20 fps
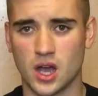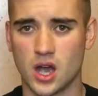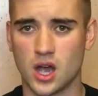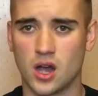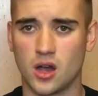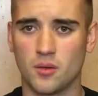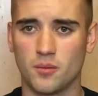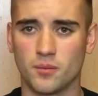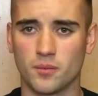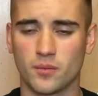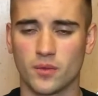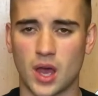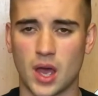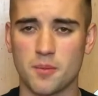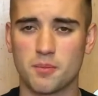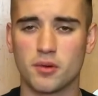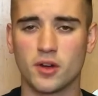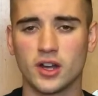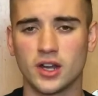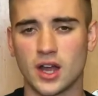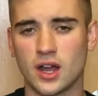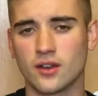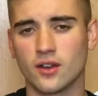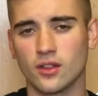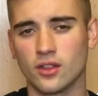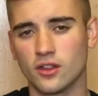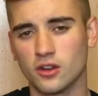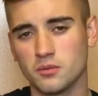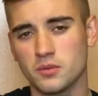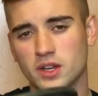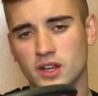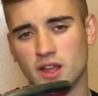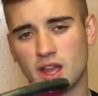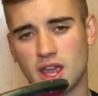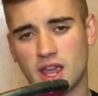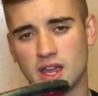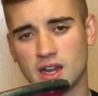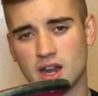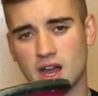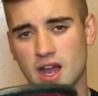I put it on a little bit of
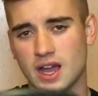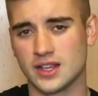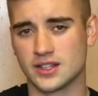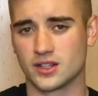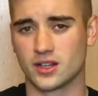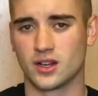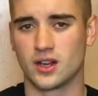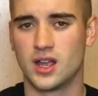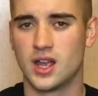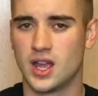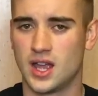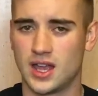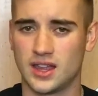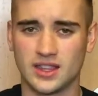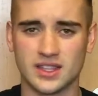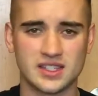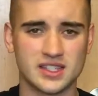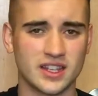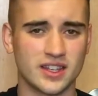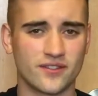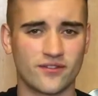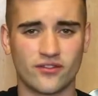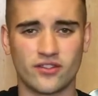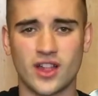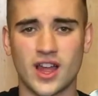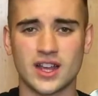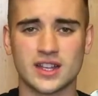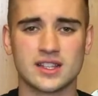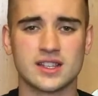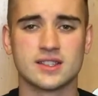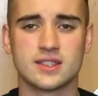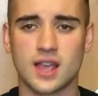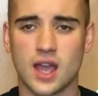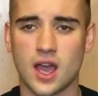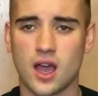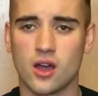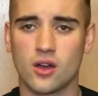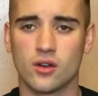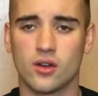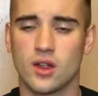Anheuser, and this thing flexes
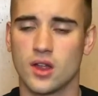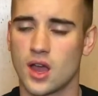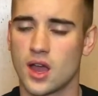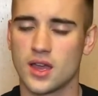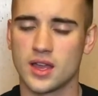out.